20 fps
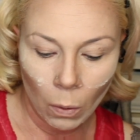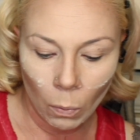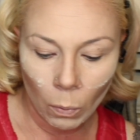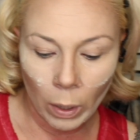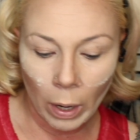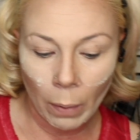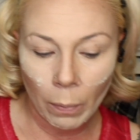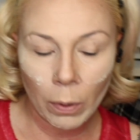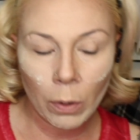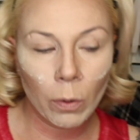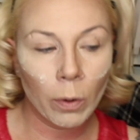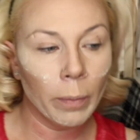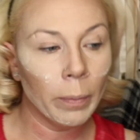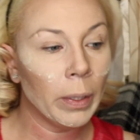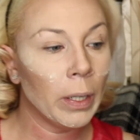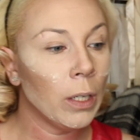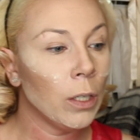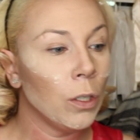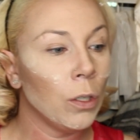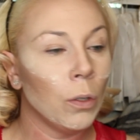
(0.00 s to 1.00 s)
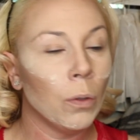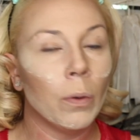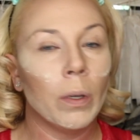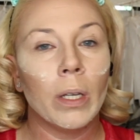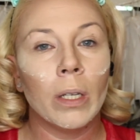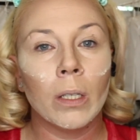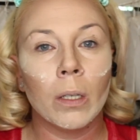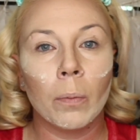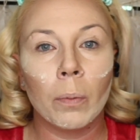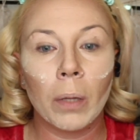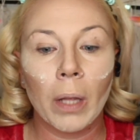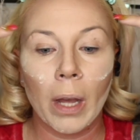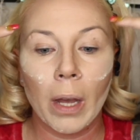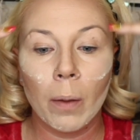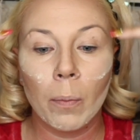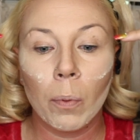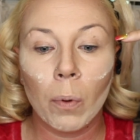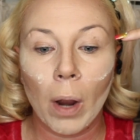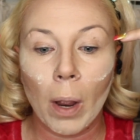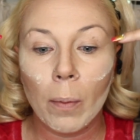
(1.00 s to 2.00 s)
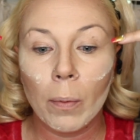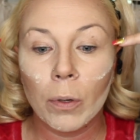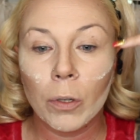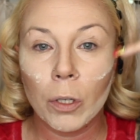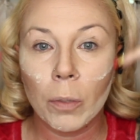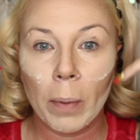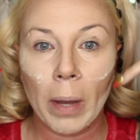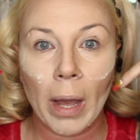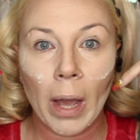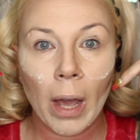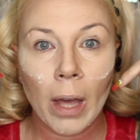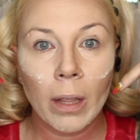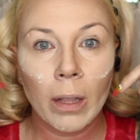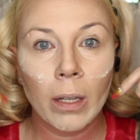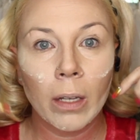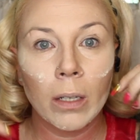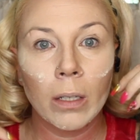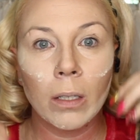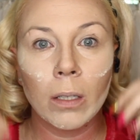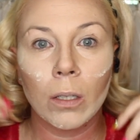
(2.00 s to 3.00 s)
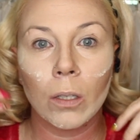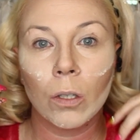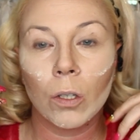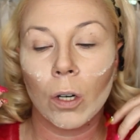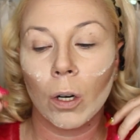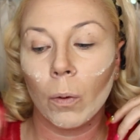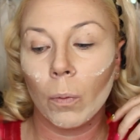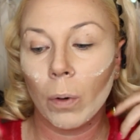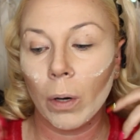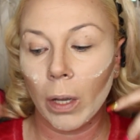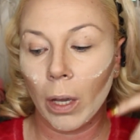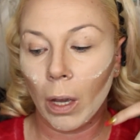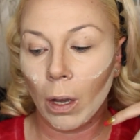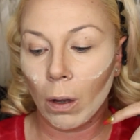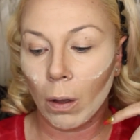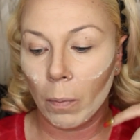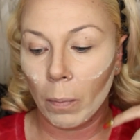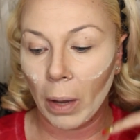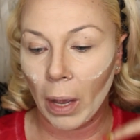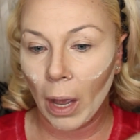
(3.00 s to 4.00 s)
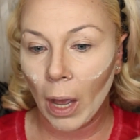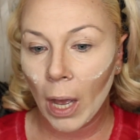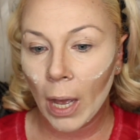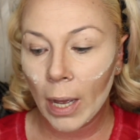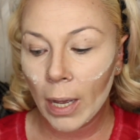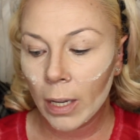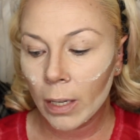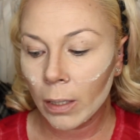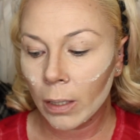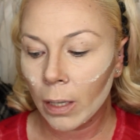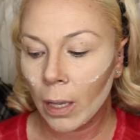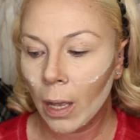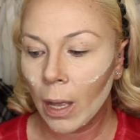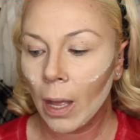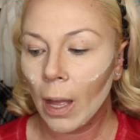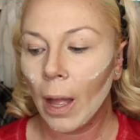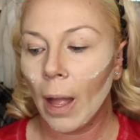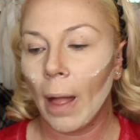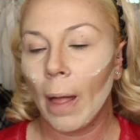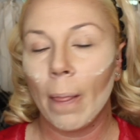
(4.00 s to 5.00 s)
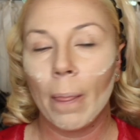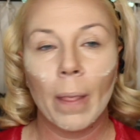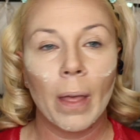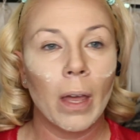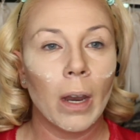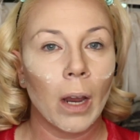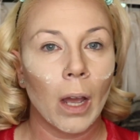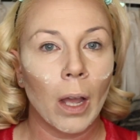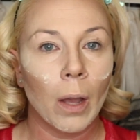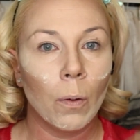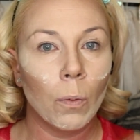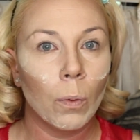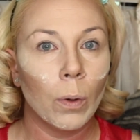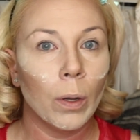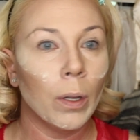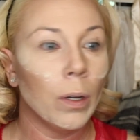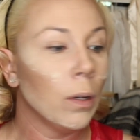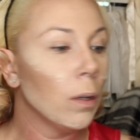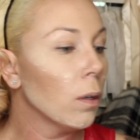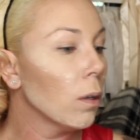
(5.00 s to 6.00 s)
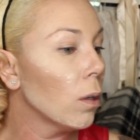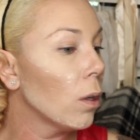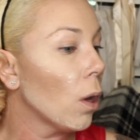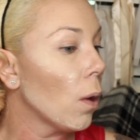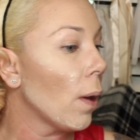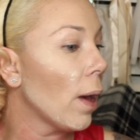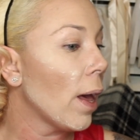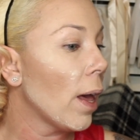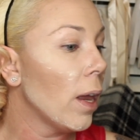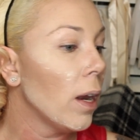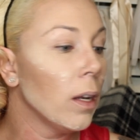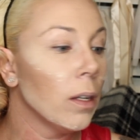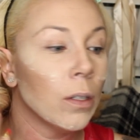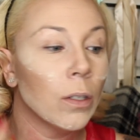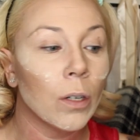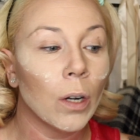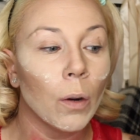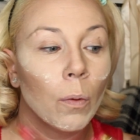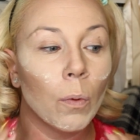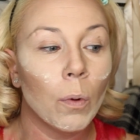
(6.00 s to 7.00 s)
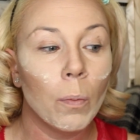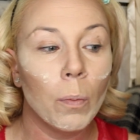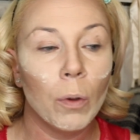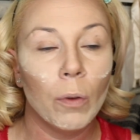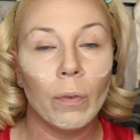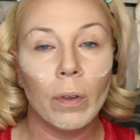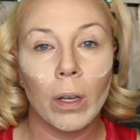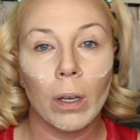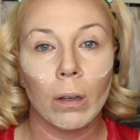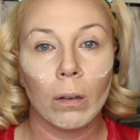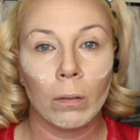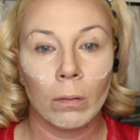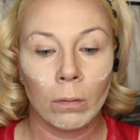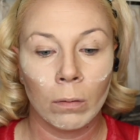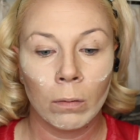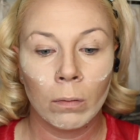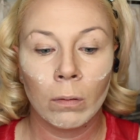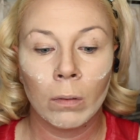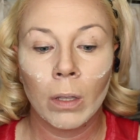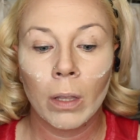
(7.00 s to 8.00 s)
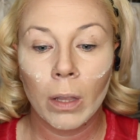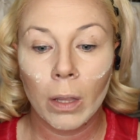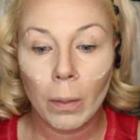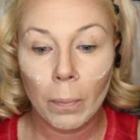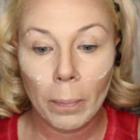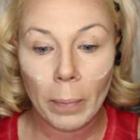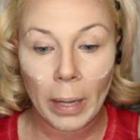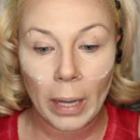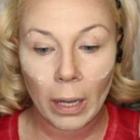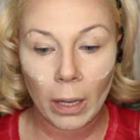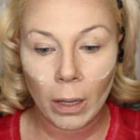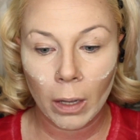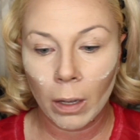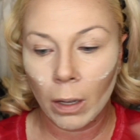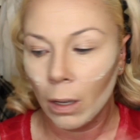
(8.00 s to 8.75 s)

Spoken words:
what I would normally do is apply a primer to my eyelids, start working on my eyes, and then I would go ahead and start removing the bake.